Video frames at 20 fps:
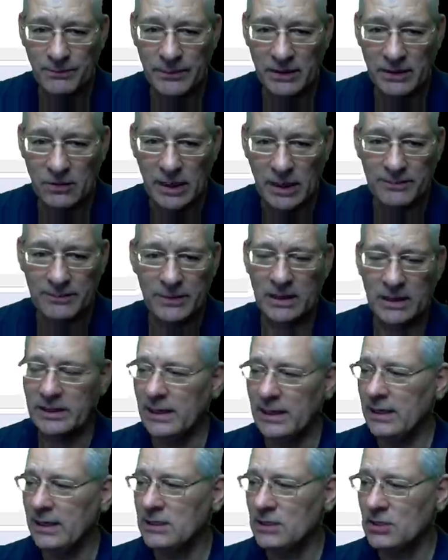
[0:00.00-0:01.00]
Right,
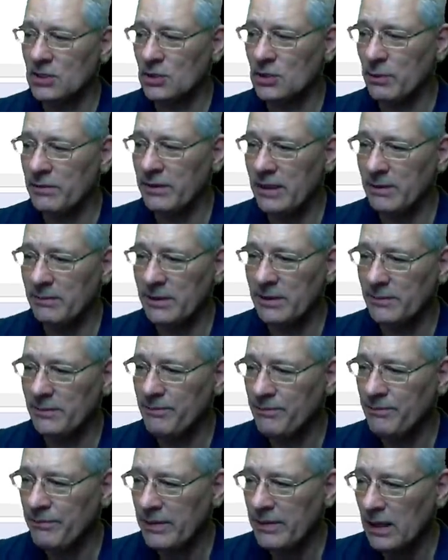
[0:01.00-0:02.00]
okay, let's stop that bit.
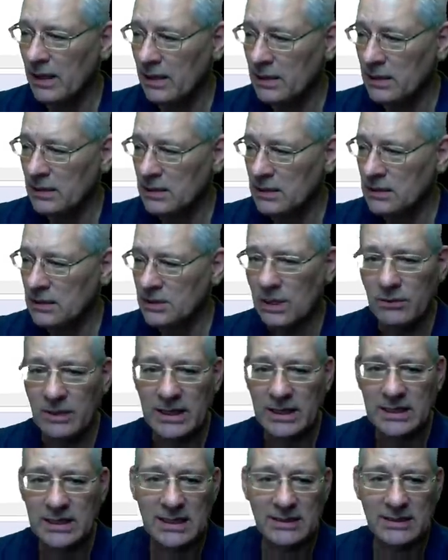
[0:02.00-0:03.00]
So
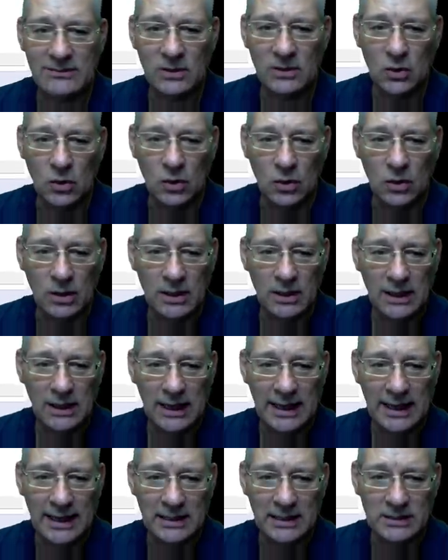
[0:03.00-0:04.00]
let's have a look
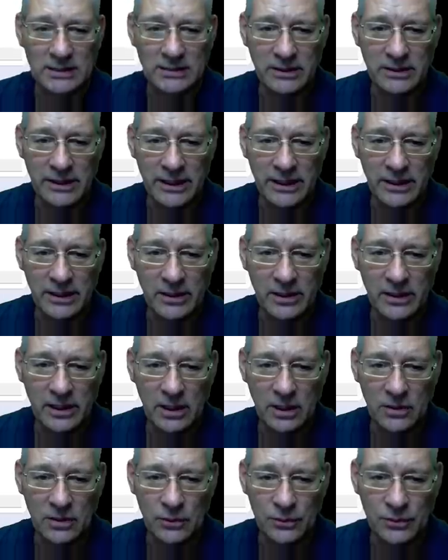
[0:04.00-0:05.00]
at the
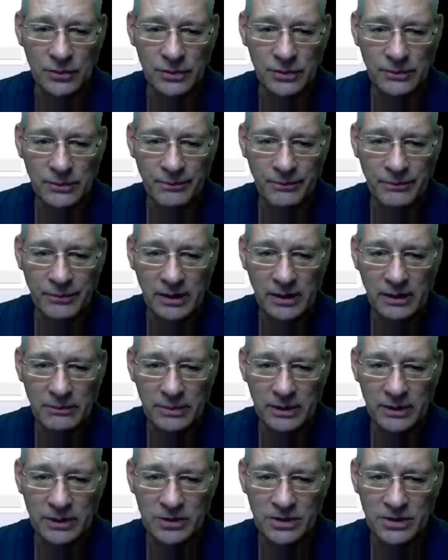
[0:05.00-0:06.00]
code,
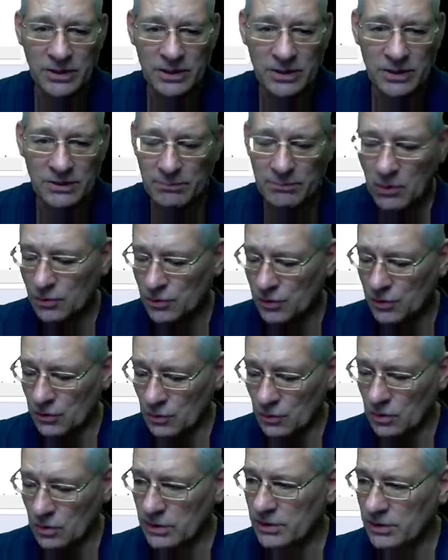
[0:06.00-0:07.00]
because this
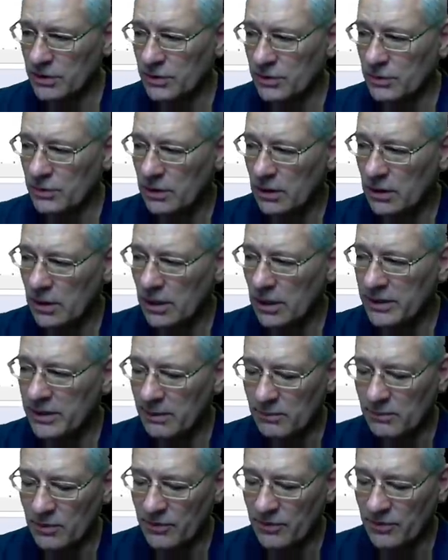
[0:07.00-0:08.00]
module can do a
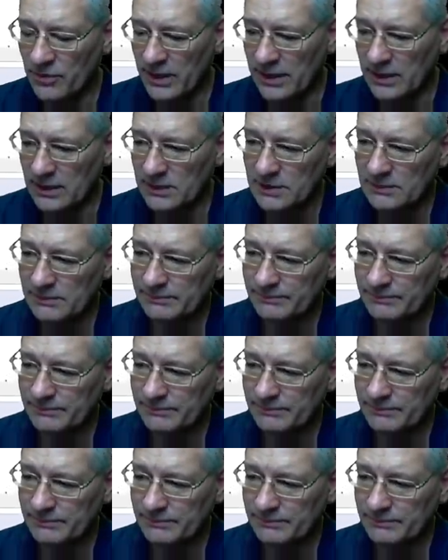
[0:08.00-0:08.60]
number of things.